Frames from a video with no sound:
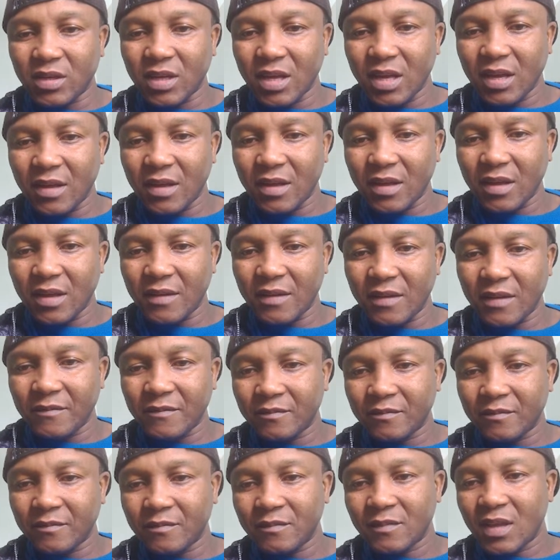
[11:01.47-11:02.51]
one here,
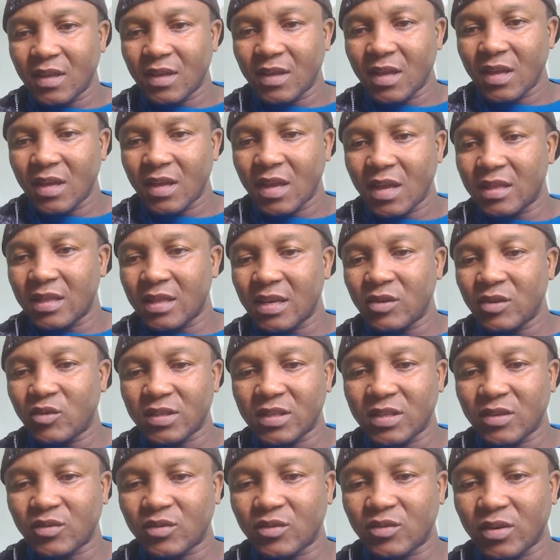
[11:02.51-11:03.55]
and this one
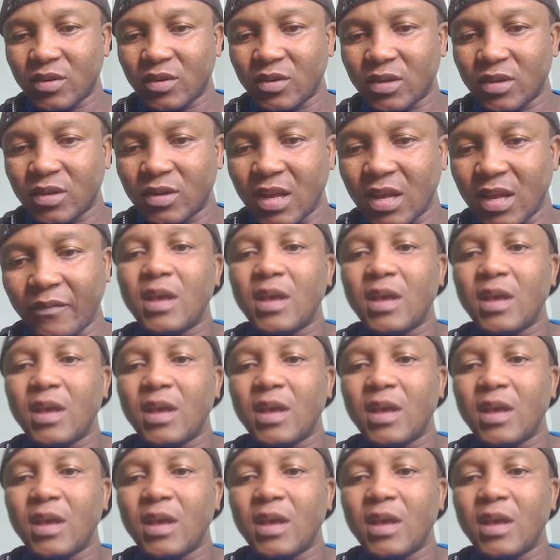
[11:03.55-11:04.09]
here.